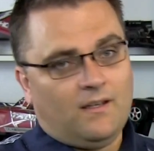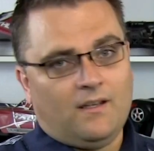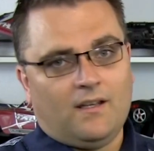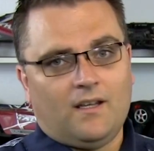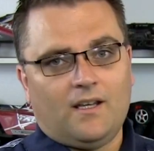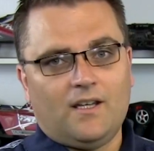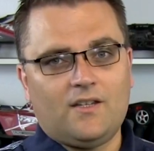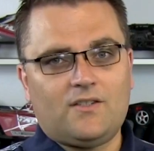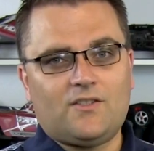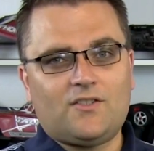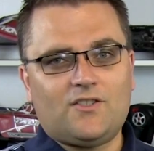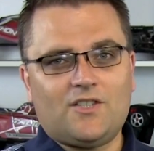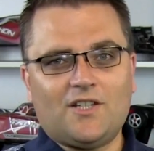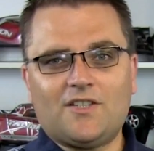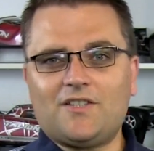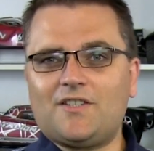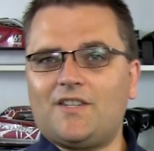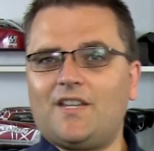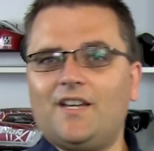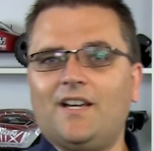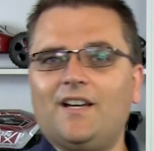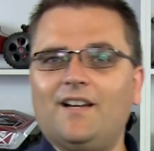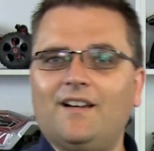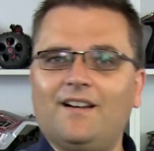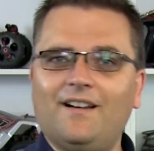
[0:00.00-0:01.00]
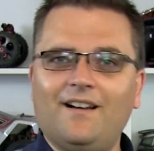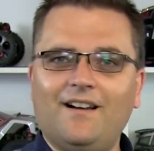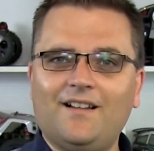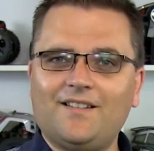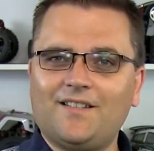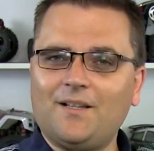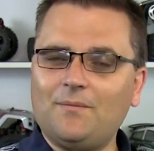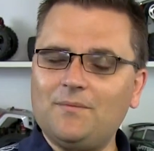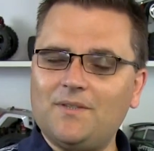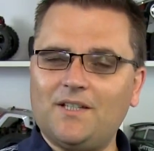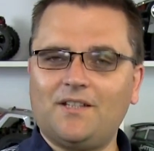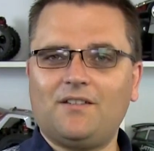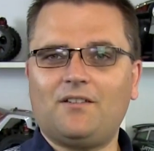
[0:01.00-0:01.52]
It's just
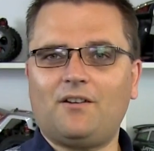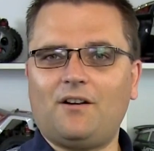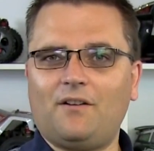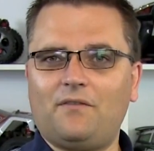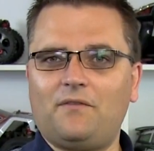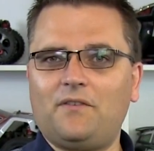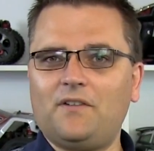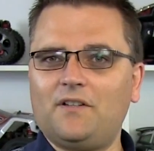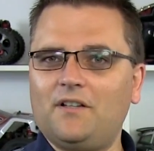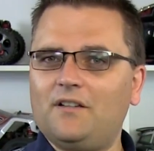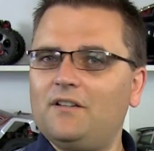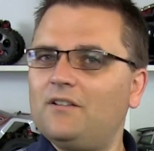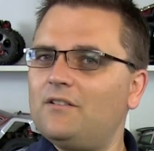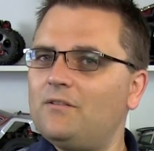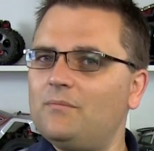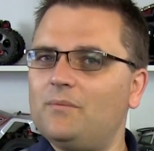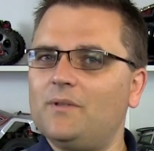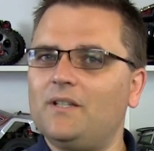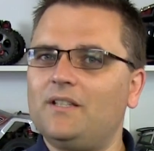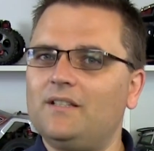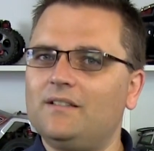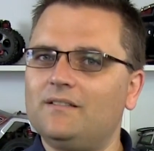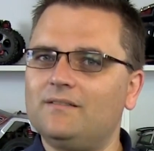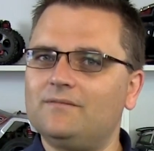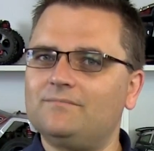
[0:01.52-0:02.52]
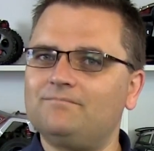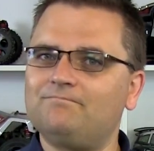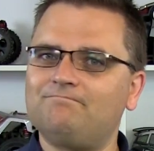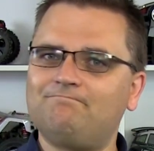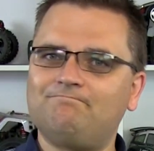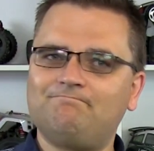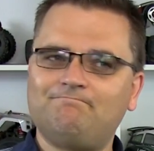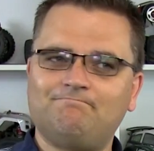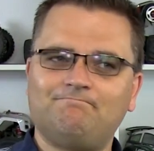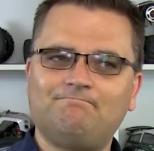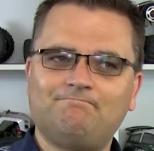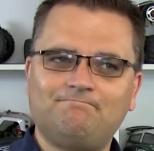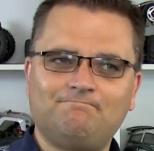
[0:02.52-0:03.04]
something that I feel a little bit,
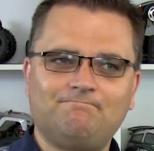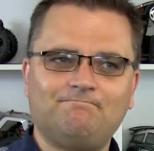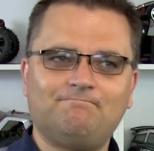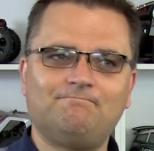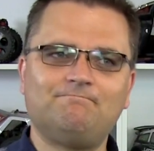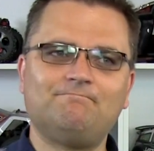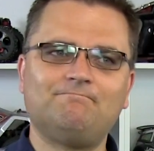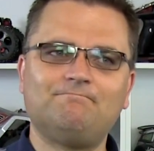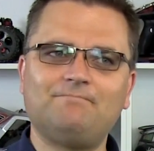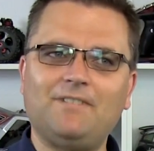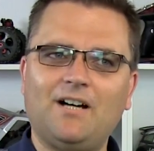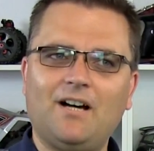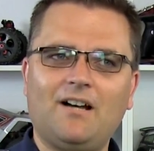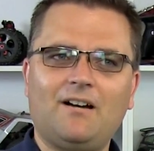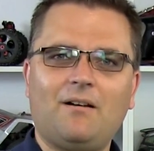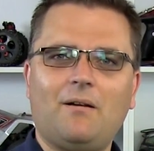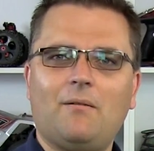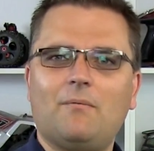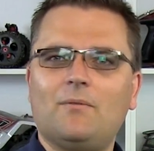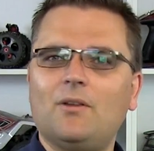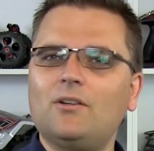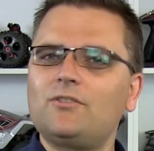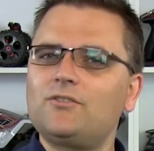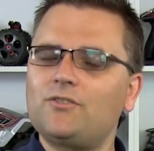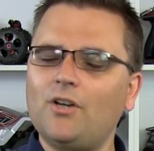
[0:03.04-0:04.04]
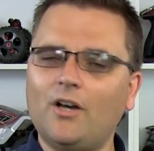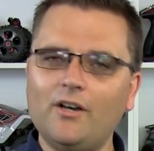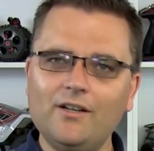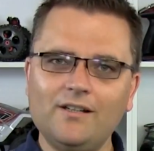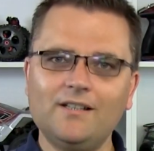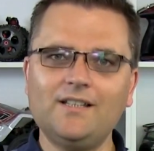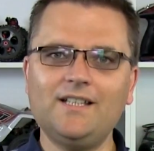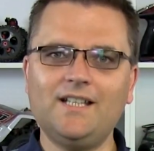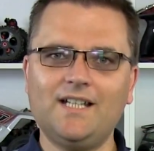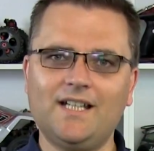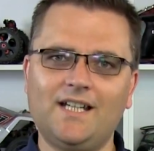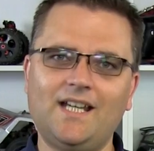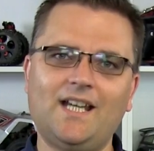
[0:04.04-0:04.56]
I'm not
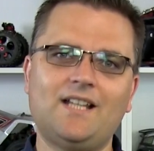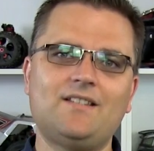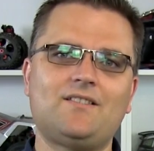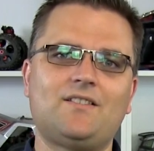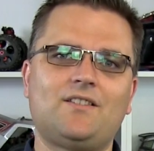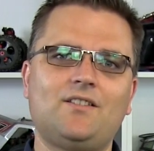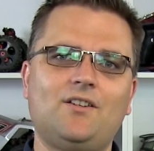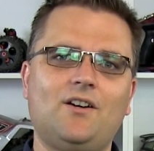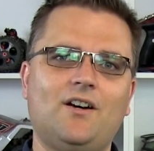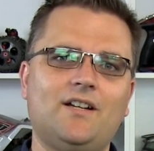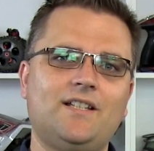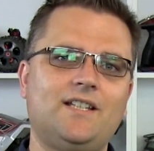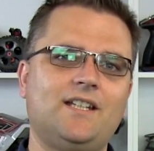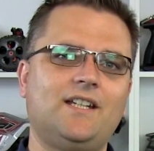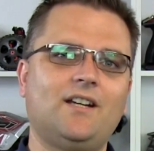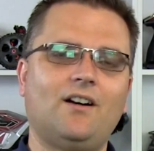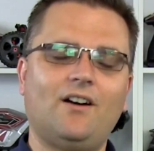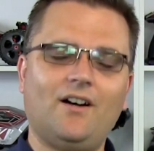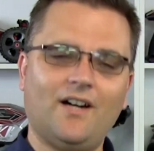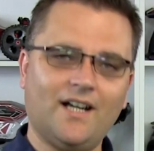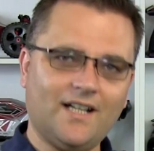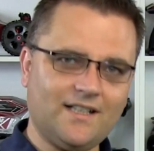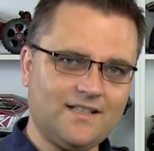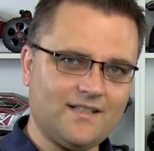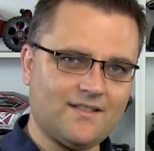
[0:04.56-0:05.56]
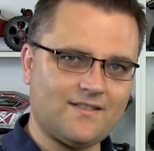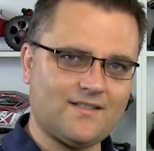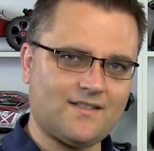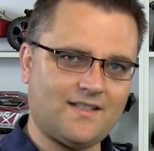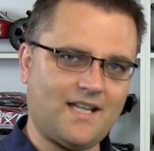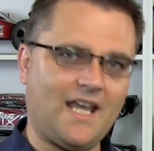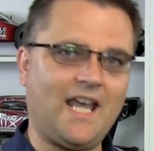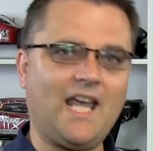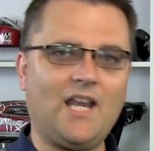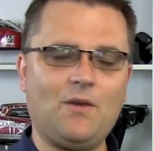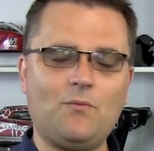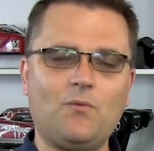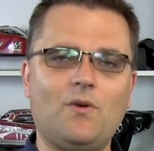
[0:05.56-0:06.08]
totally against the idea. I
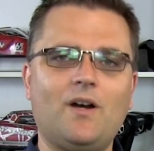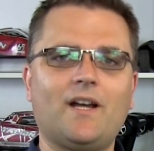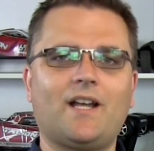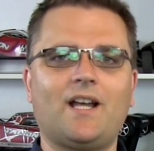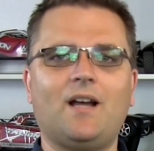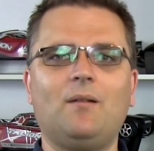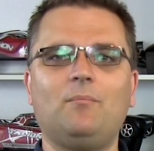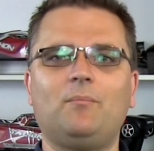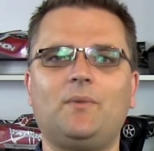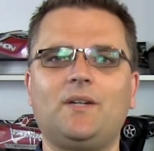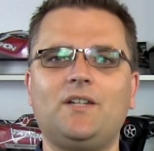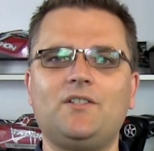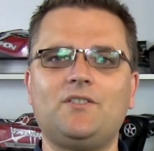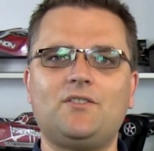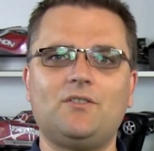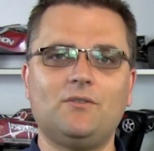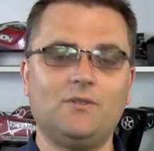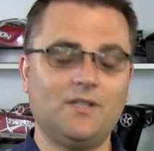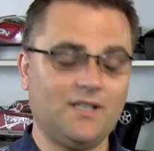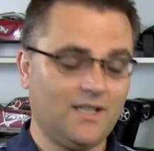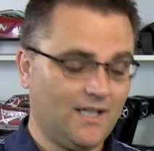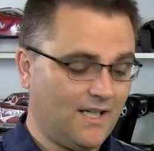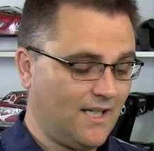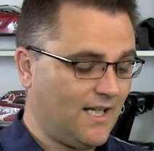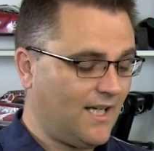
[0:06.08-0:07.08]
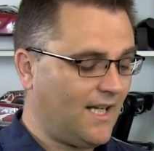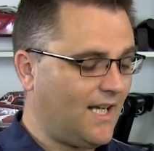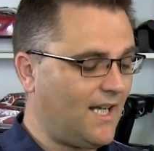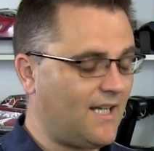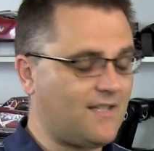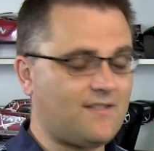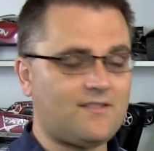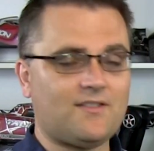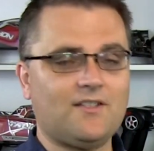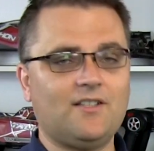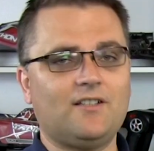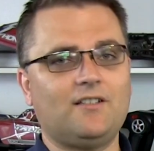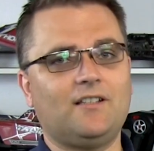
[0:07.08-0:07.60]
understand why companies do it, and
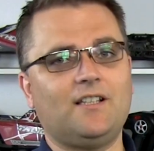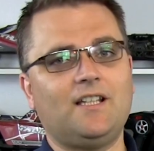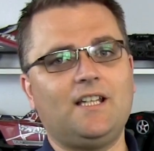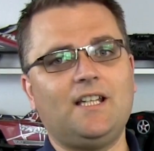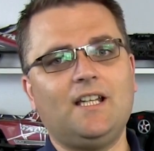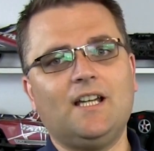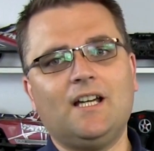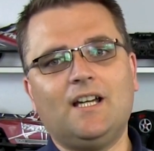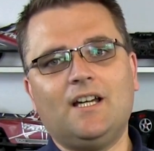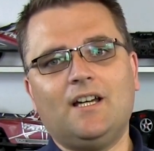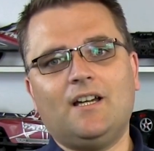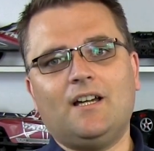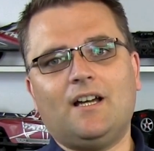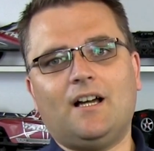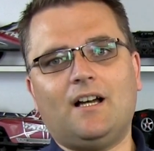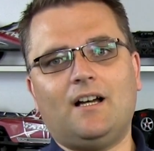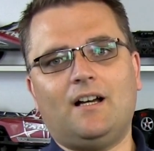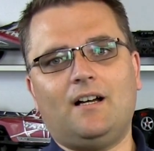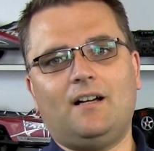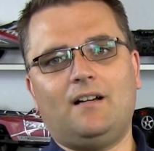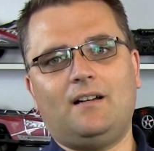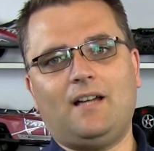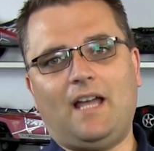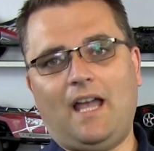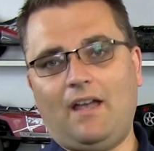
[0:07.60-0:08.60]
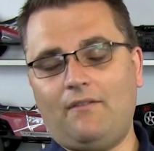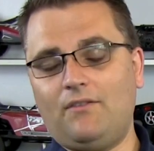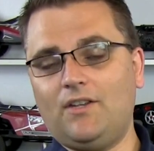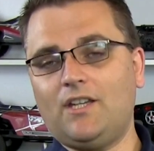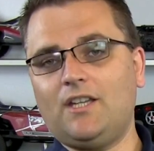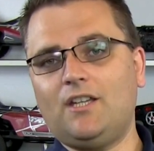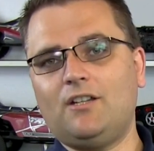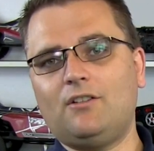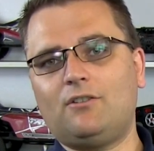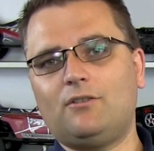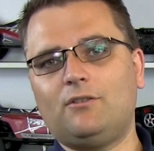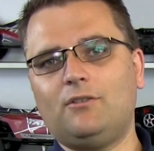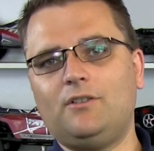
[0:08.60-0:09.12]
certainly having
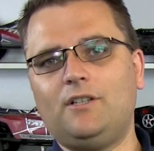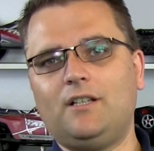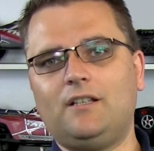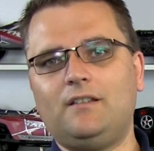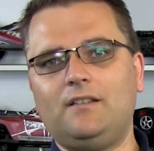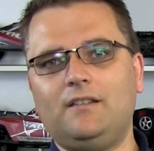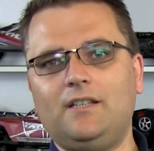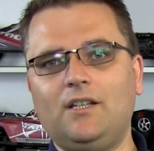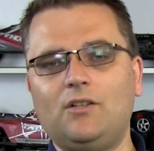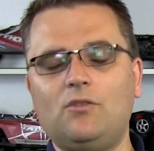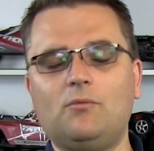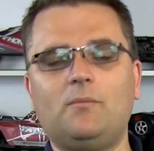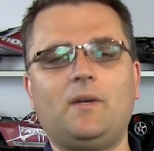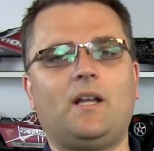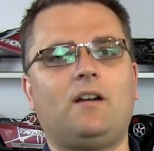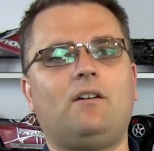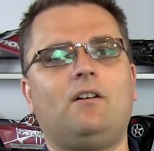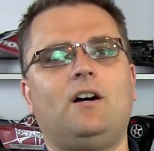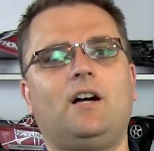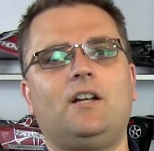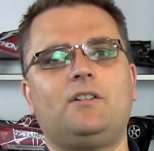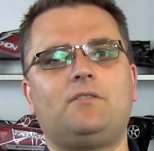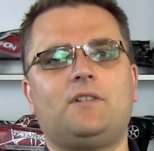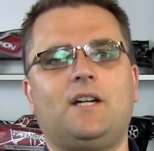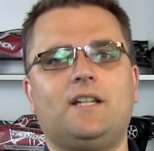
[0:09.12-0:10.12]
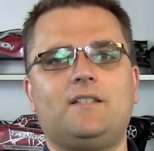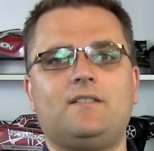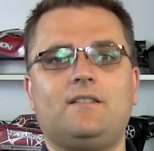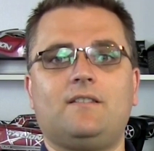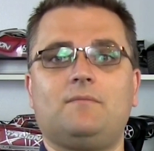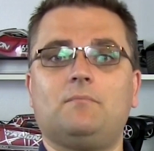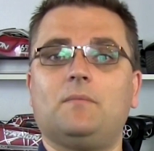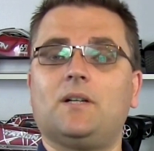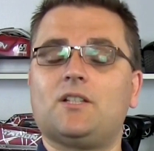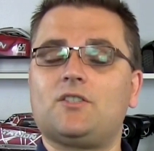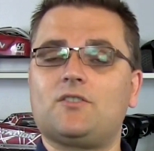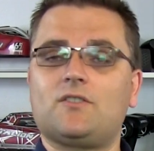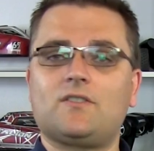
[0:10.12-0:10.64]
included nickel metal hydrates is
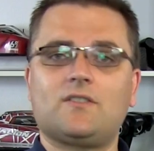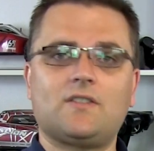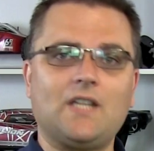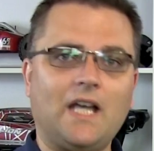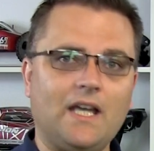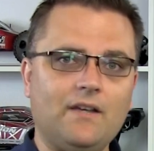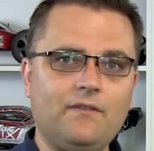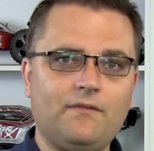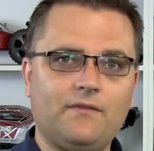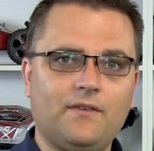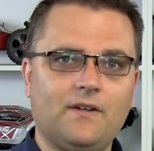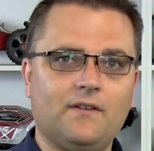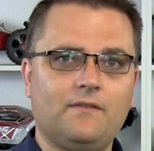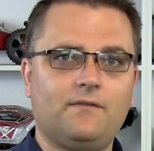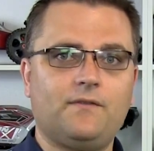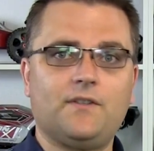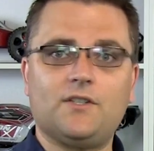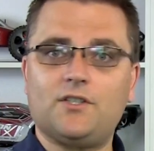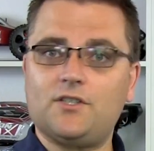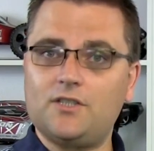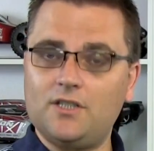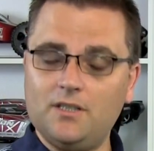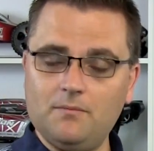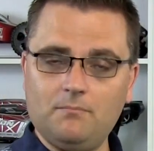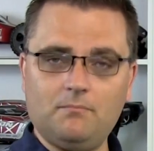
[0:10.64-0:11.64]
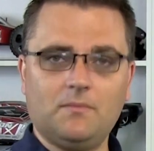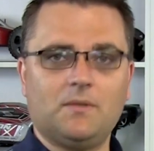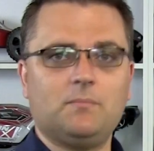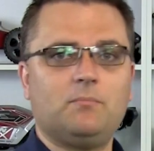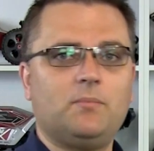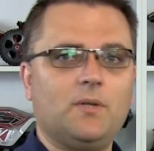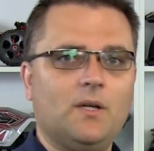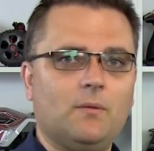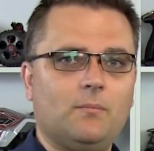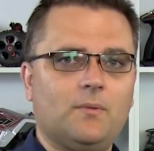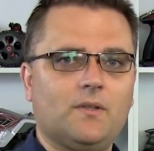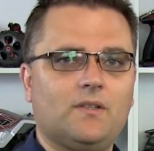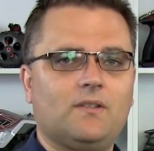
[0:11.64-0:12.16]
much safer for shipment
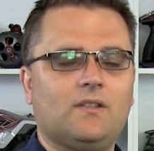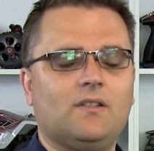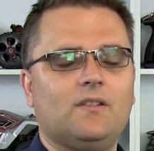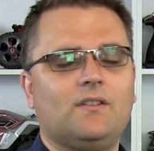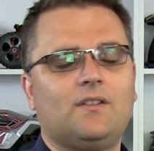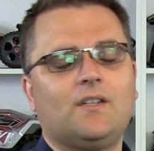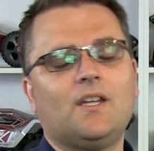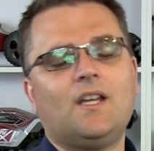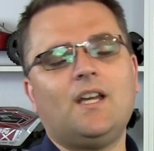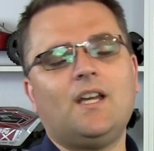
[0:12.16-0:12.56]
purposes